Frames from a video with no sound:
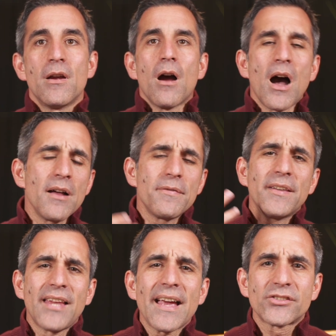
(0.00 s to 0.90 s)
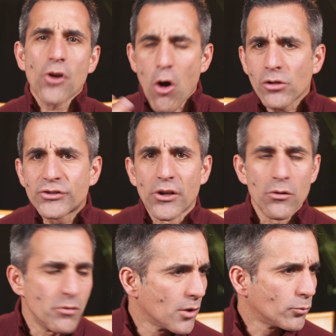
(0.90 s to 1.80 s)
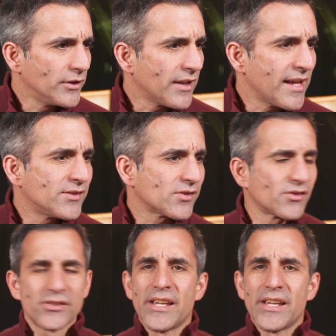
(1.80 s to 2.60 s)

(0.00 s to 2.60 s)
The text also relays